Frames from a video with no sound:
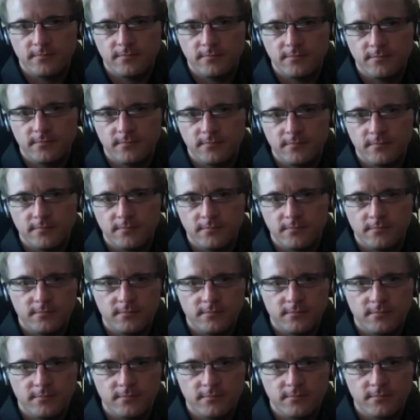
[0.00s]

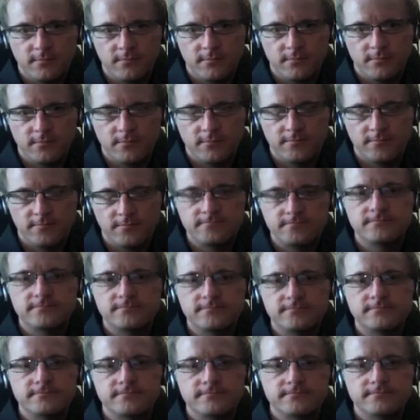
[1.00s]

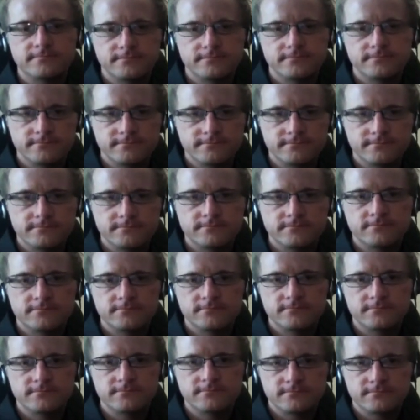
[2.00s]

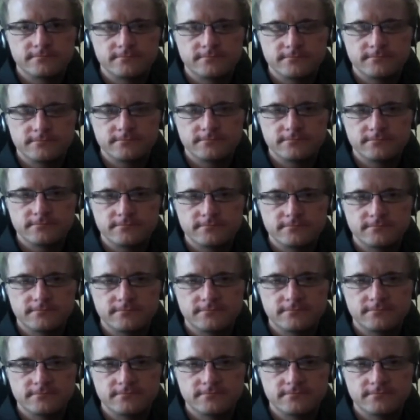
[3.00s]
The person shown says nothing.